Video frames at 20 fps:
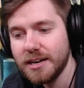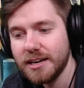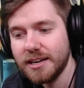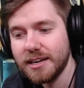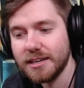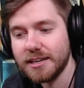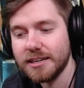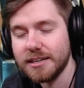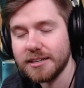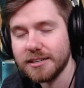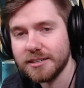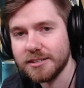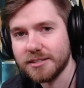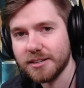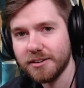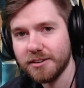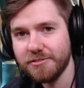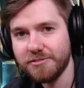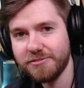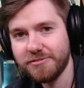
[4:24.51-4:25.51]
It is
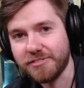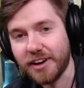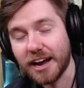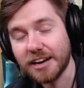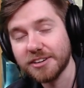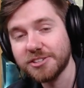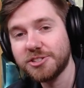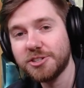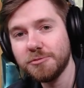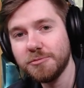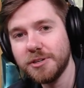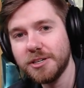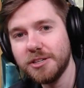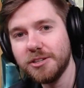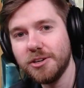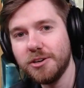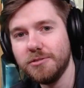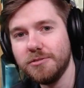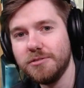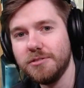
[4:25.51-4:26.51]
faster
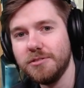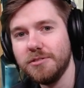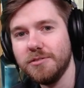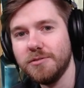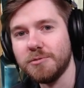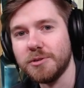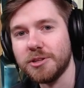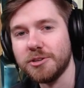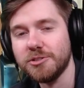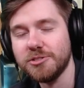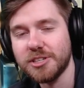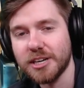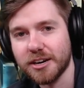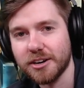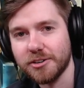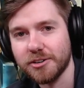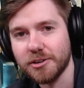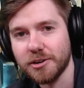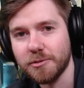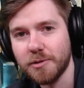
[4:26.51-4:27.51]
reload with your
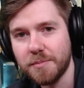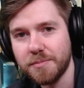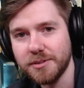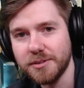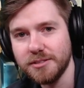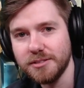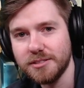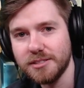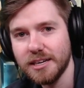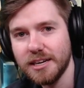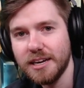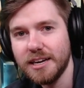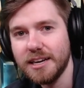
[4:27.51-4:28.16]
secondary weapons.